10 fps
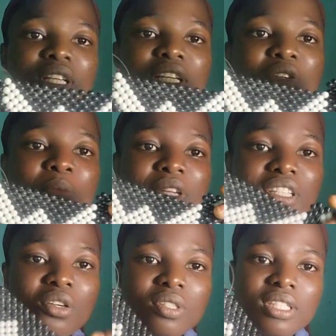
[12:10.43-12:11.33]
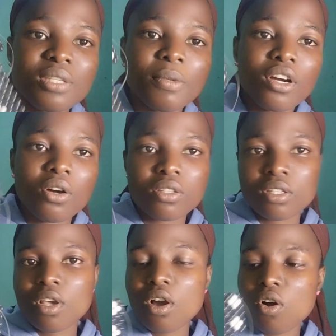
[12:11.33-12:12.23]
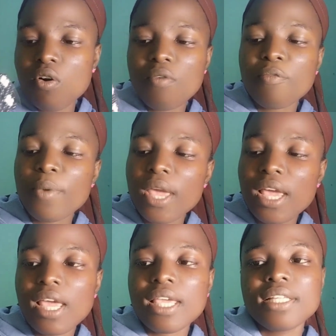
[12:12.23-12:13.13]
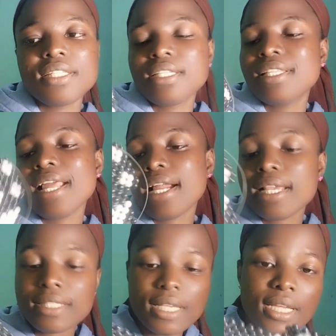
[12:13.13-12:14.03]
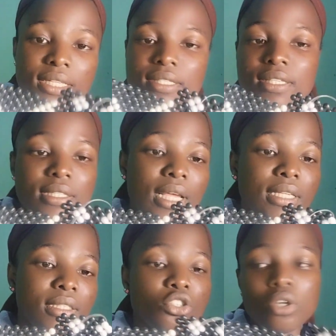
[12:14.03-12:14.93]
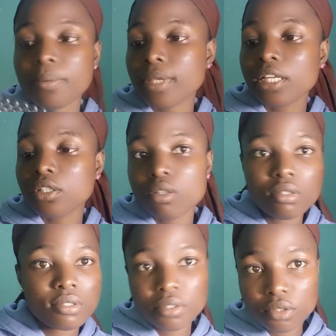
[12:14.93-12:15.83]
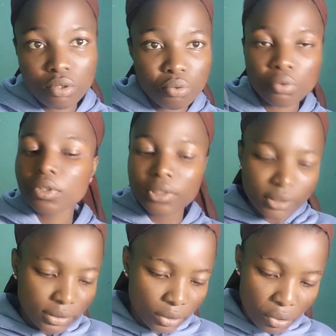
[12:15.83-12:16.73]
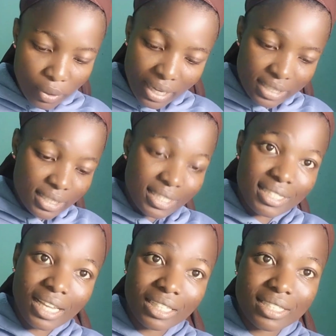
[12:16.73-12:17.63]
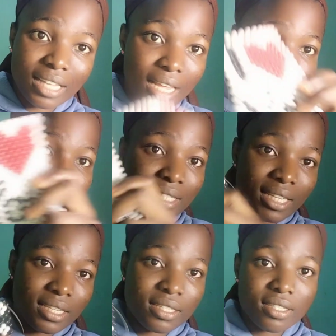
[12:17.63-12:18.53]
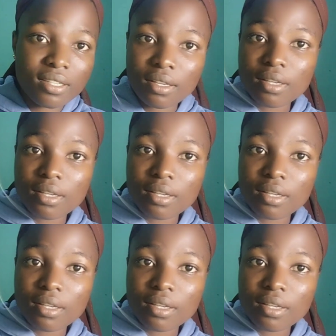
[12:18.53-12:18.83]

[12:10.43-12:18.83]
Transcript: a little bit dusty because of, it is, like I said, these are the jobs I just do. So you can see these are size 6